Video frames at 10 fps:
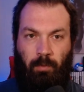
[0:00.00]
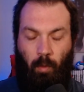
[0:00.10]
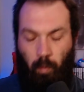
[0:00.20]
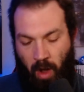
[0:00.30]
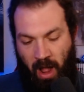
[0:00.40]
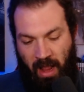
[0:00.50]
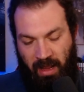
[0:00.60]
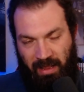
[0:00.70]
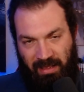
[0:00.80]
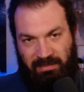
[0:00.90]

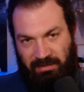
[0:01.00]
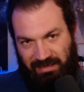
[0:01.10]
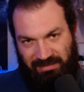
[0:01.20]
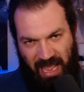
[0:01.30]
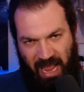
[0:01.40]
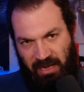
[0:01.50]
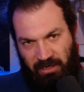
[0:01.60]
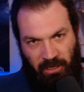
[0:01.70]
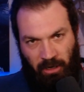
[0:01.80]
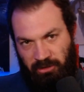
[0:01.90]
Why is it that 10
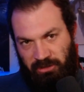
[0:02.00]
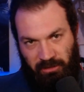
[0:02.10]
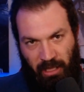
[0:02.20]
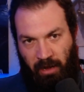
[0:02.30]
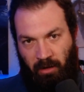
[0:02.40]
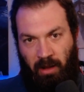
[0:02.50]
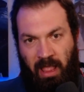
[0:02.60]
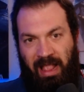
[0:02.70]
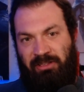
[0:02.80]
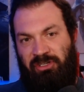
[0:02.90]
years later,
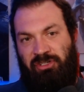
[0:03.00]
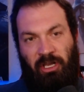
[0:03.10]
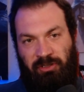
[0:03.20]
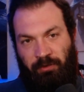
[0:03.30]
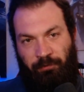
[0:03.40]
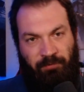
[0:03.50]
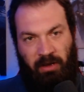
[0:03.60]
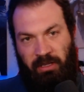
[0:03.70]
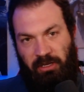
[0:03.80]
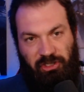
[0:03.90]
it's such a
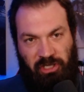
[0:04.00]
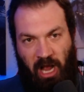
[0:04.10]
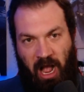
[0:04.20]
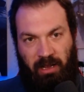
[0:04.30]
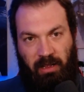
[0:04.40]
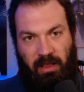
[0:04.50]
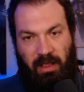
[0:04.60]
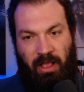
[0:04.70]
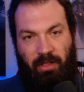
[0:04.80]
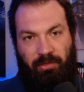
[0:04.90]
fucking shock
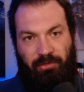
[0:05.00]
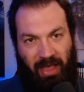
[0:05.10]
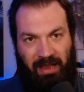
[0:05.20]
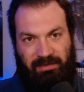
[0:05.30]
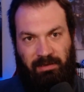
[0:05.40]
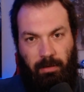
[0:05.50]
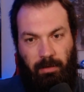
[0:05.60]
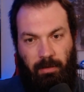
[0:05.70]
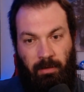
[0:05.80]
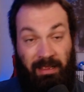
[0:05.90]
that
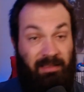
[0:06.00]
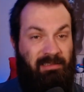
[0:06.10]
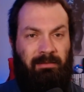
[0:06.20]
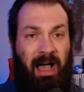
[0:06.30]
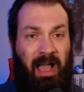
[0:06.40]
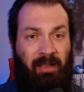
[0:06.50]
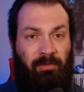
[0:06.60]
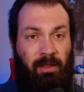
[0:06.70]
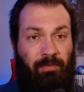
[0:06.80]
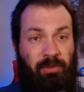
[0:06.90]
he's alive?
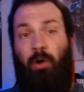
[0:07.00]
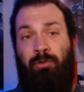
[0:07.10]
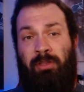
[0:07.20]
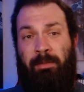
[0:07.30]
The only